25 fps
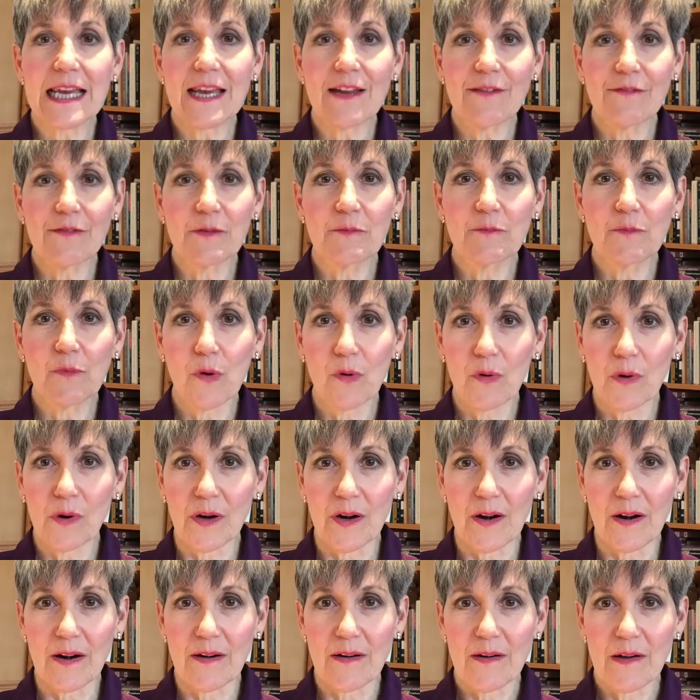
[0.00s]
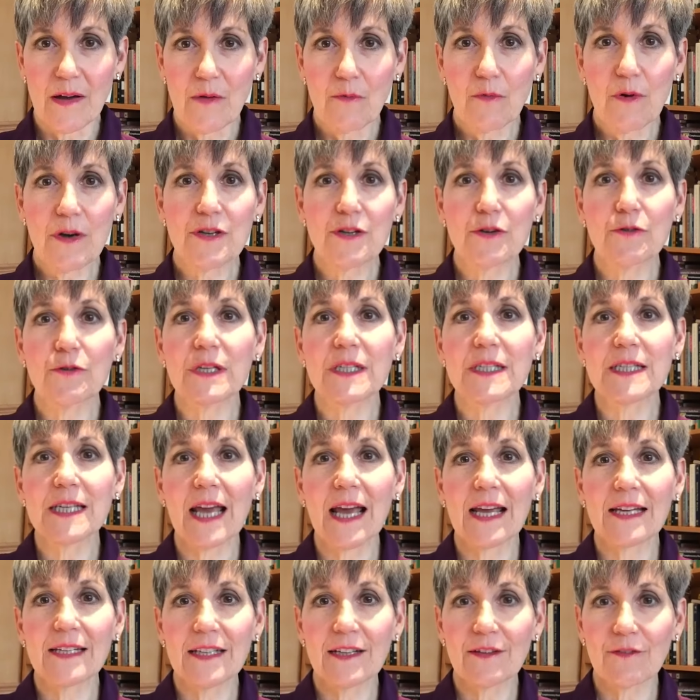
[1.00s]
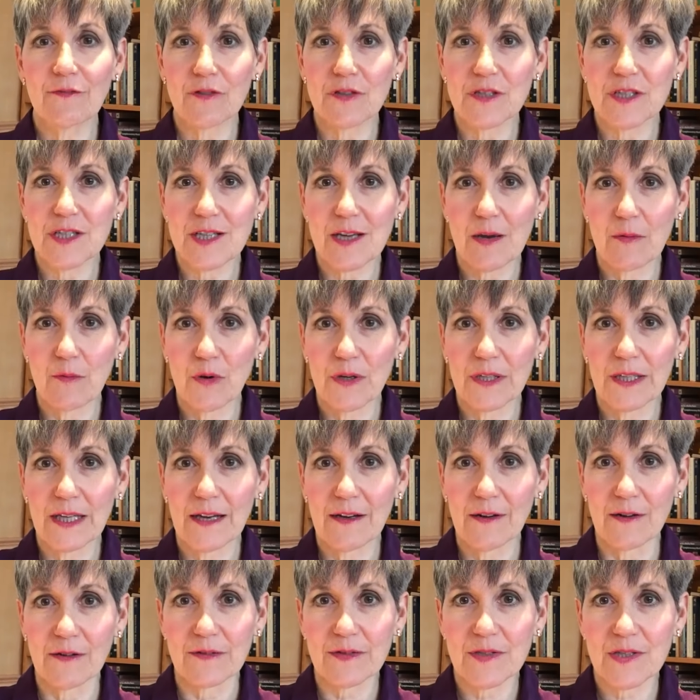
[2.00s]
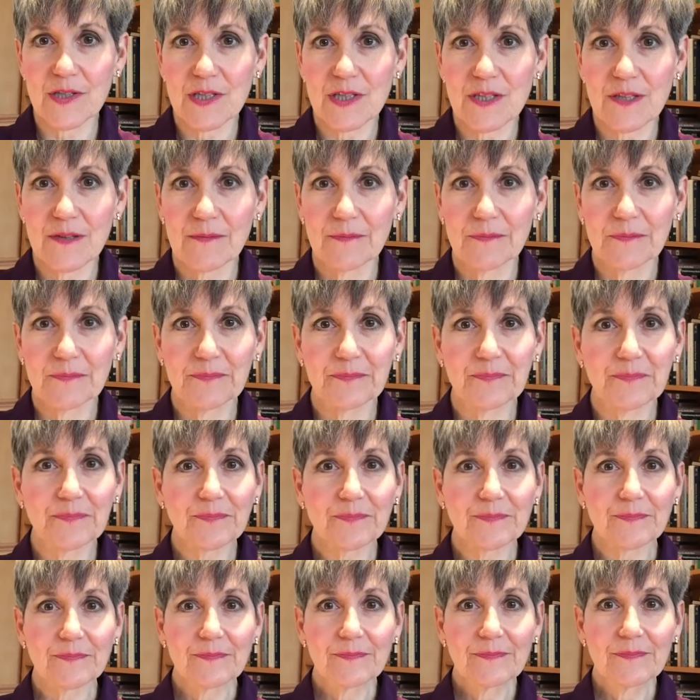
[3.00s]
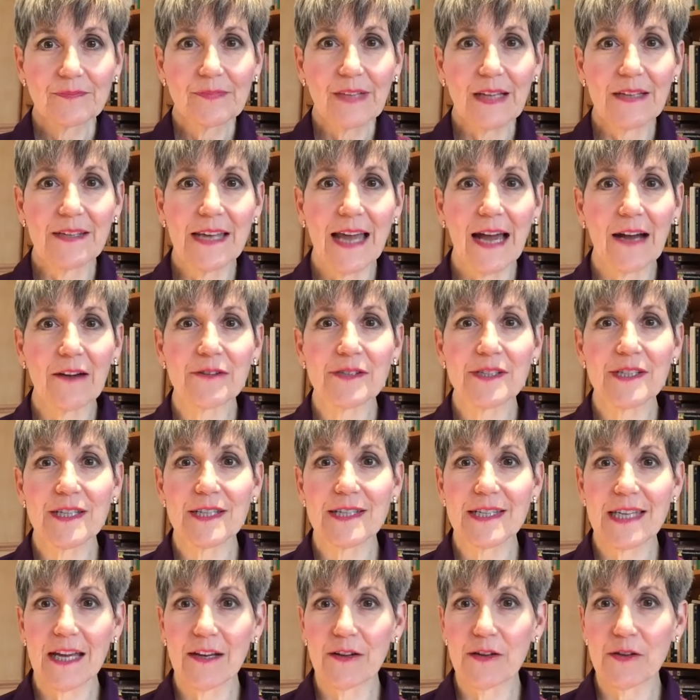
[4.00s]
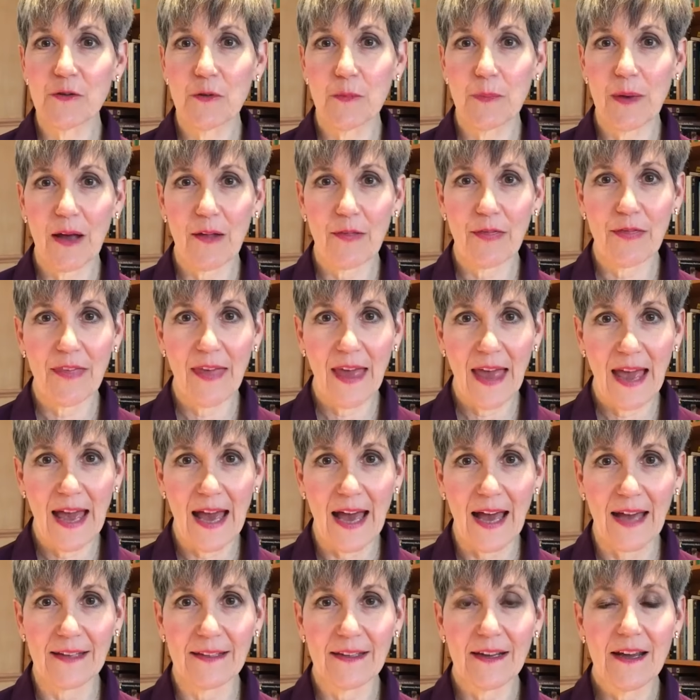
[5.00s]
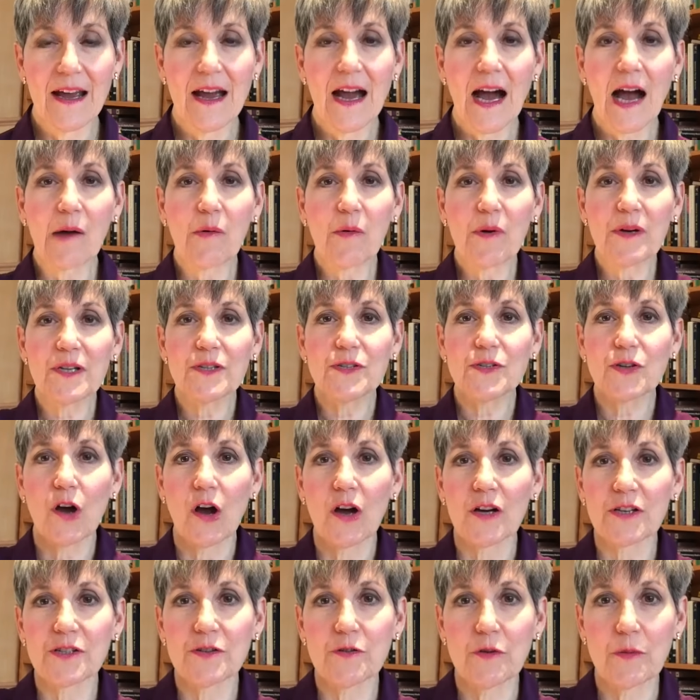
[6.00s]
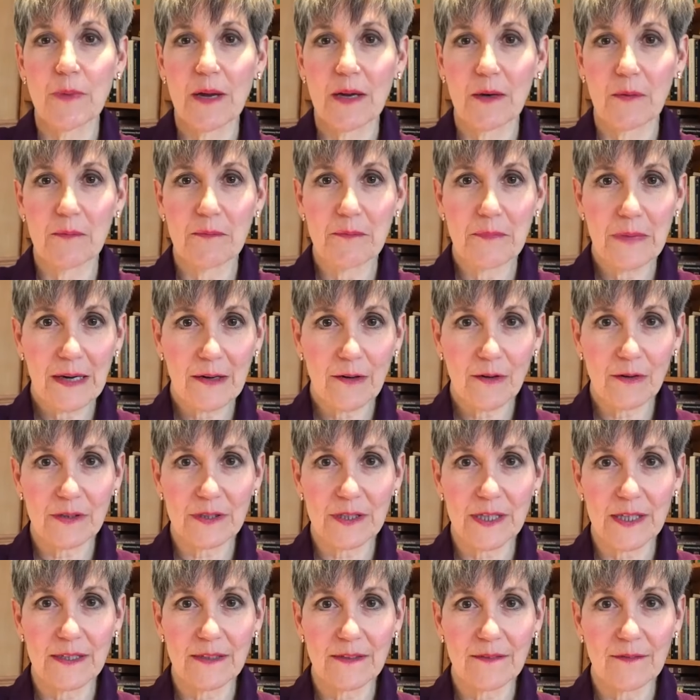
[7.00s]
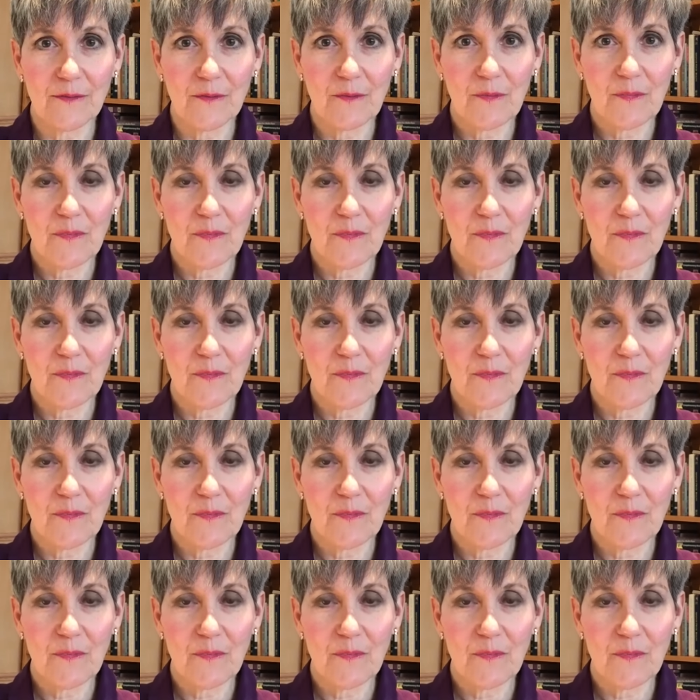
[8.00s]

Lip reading: even more when you're intending for someone else. Now, to tell you about that, I want to talk to you about Marilyn.